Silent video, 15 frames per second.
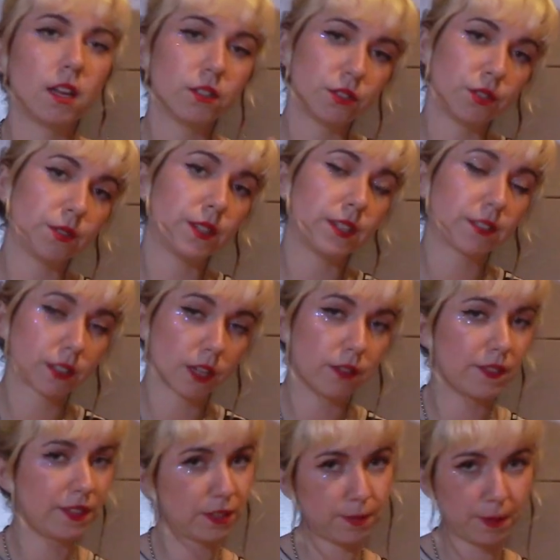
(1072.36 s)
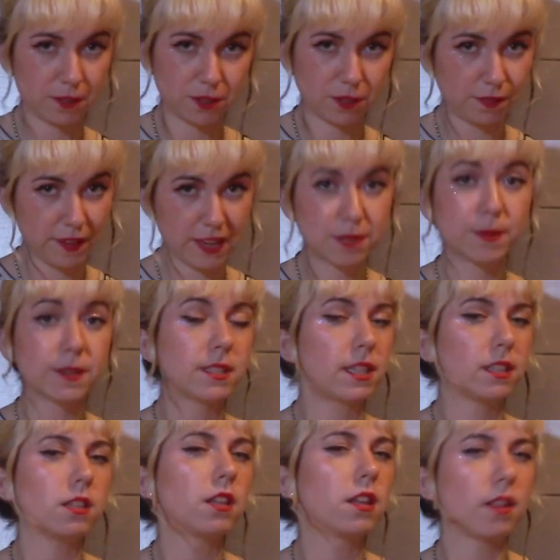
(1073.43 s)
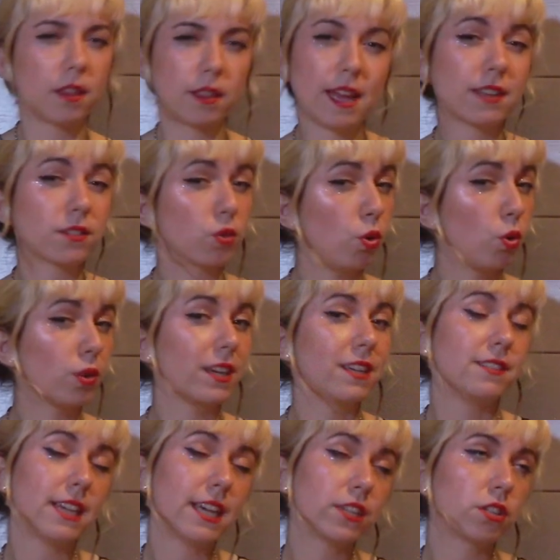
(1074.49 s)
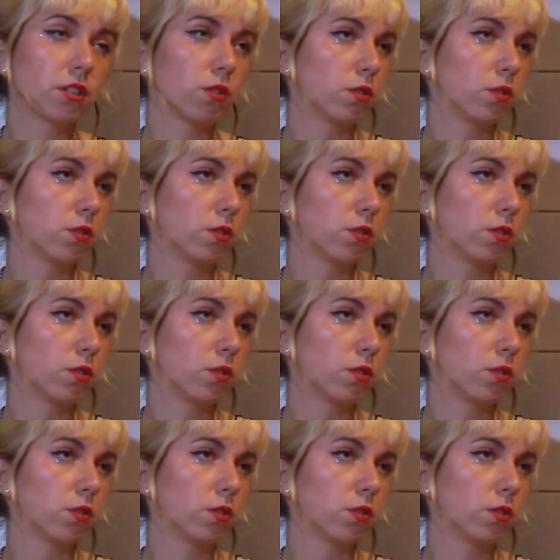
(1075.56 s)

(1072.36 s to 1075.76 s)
2 years ago, Victor posted on Facebook stating that the next organisation,